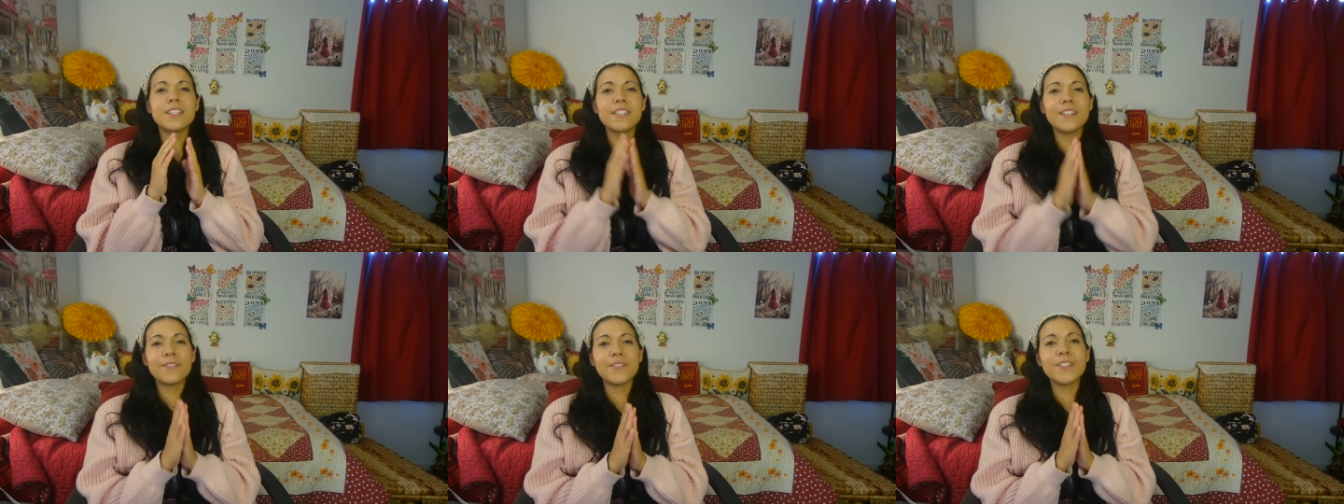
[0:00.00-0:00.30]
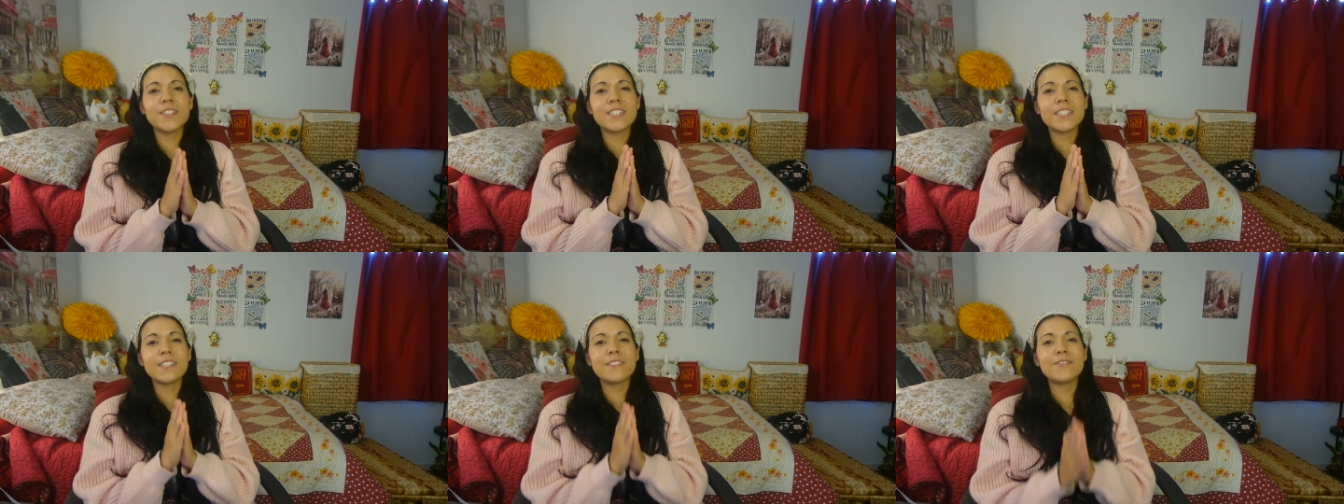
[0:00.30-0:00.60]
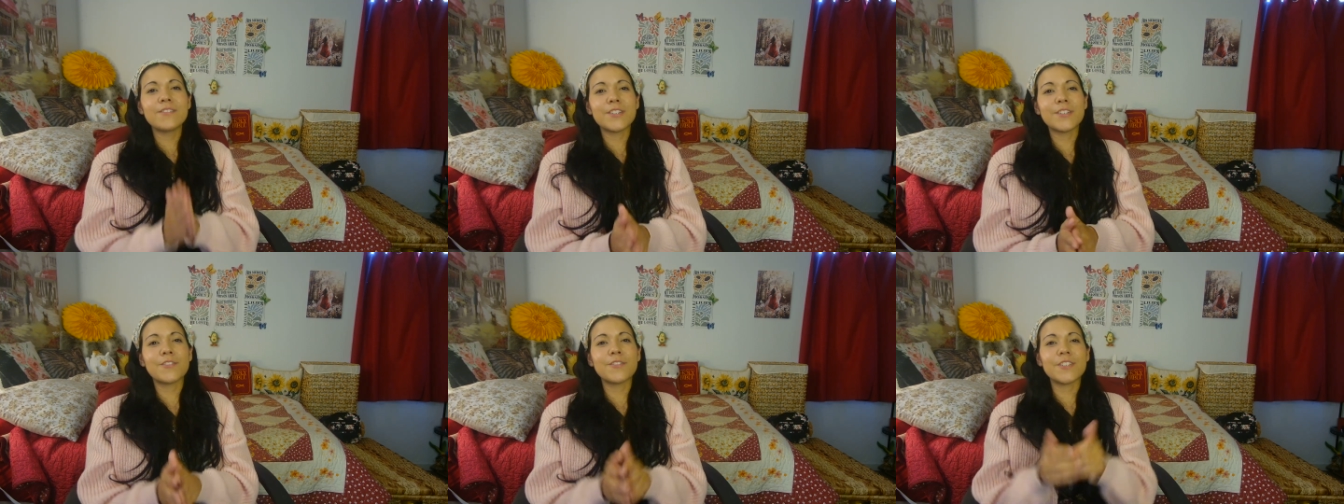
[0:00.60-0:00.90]
And if it
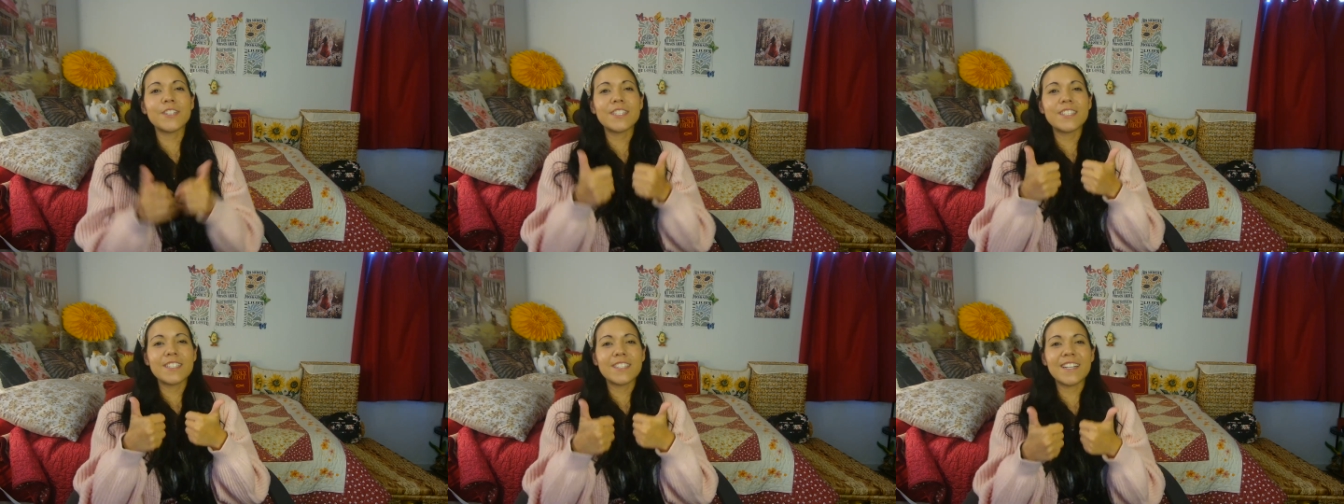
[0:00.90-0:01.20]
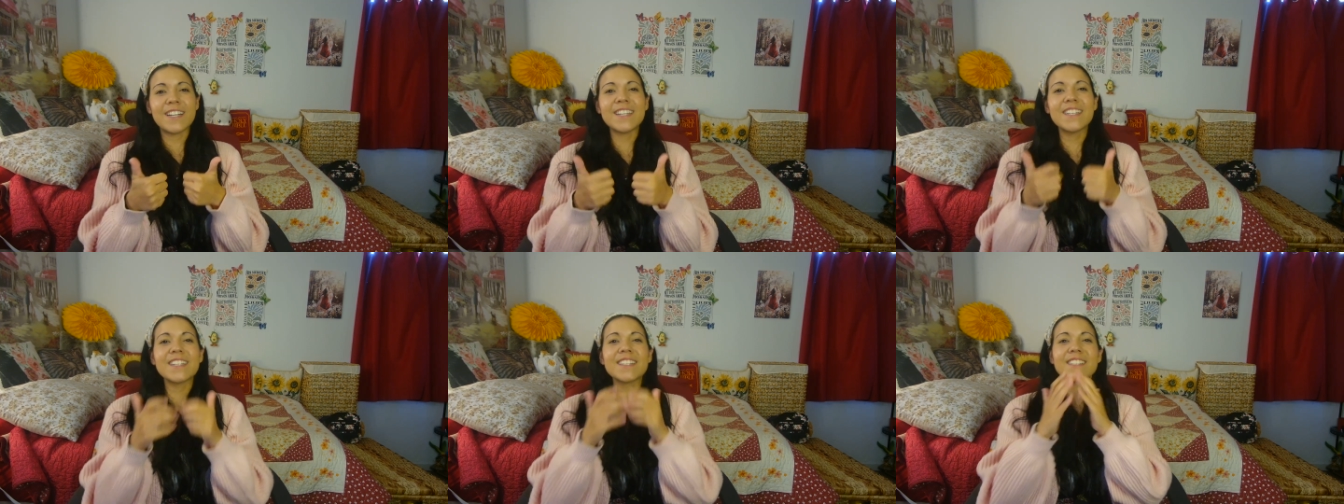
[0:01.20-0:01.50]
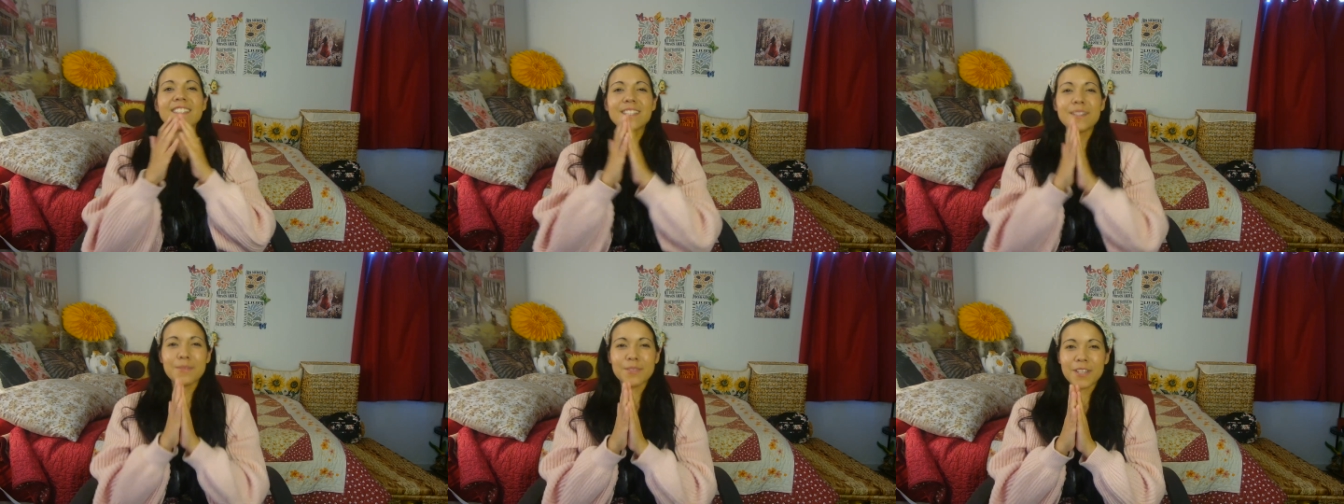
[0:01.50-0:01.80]
did, feel free to
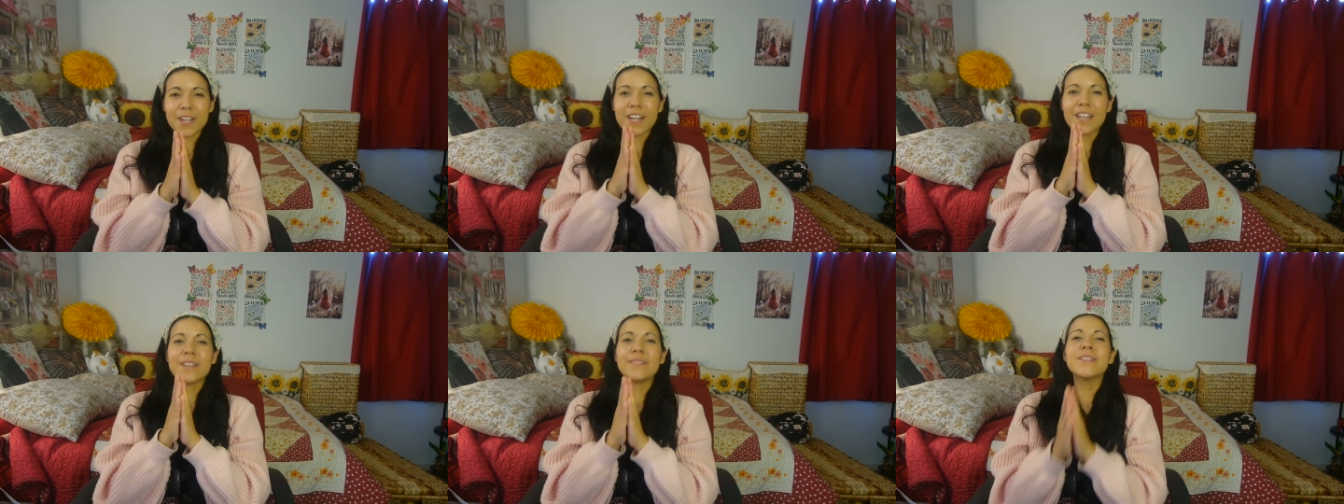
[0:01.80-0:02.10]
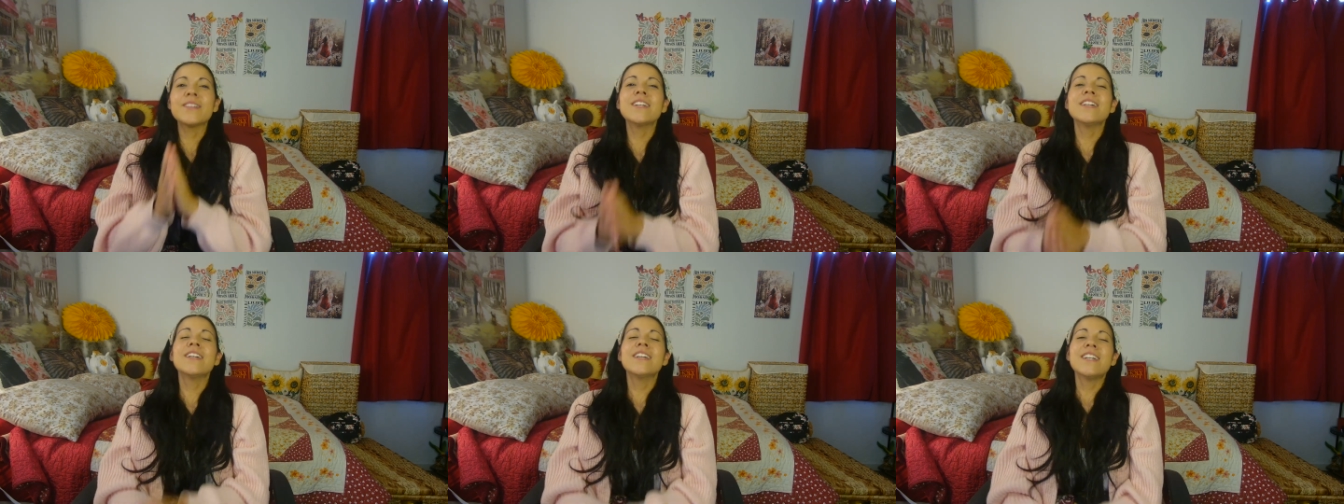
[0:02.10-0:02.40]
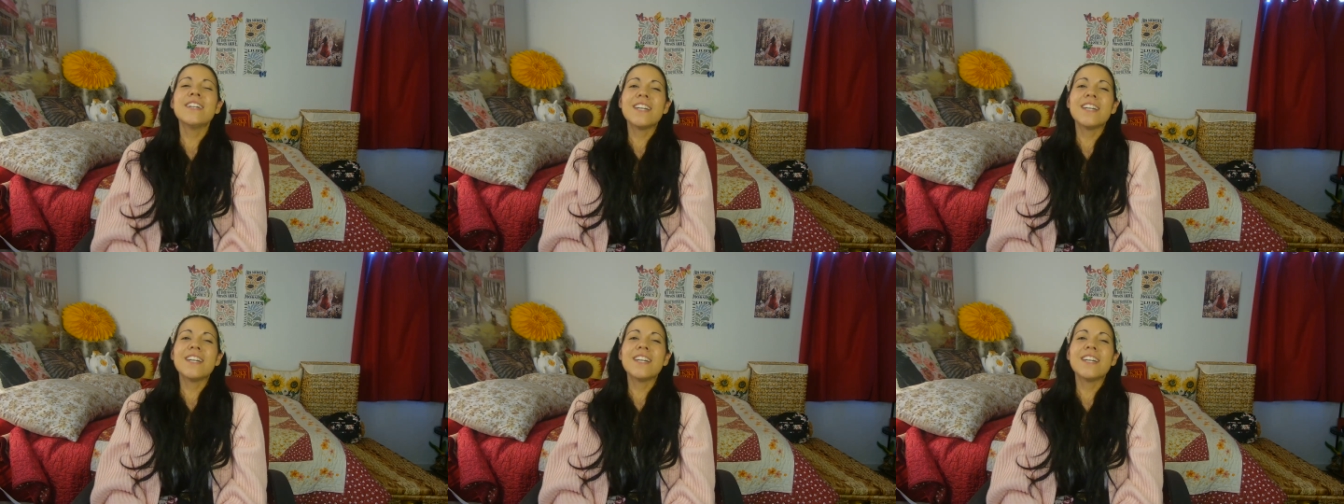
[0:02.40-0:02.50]
like, subscribe,